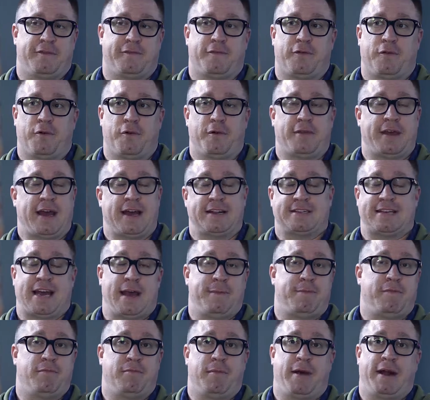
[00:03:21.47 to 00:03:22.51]
For that
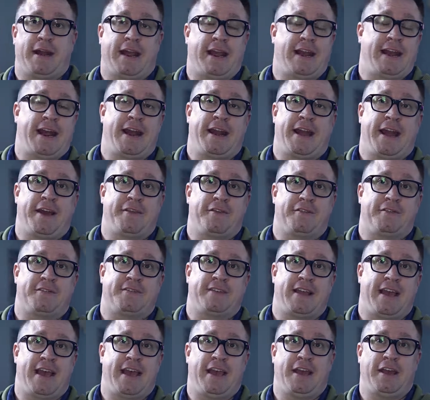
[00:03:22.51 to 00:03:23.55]
type of money in any other
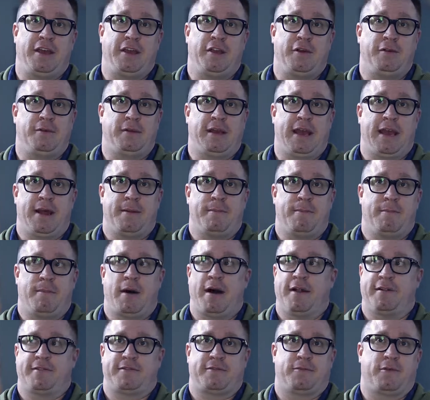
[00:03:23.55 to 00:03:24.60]
state, you'd get
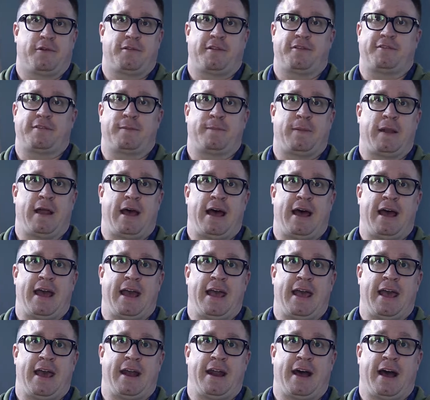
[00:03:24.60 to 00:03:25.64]
months worth of
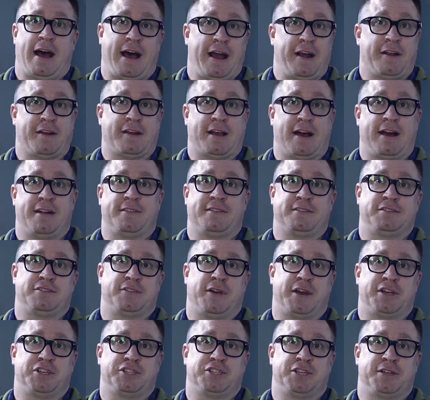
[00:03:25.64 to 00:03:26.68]
supply at a higher
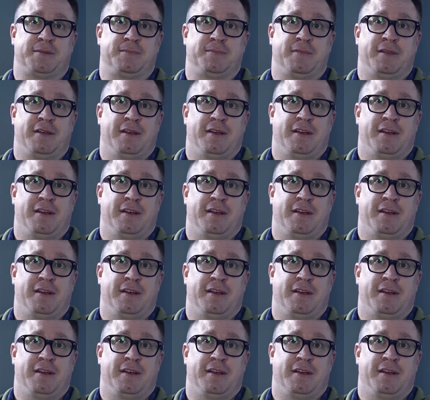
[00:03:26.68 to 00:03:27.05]
concentration.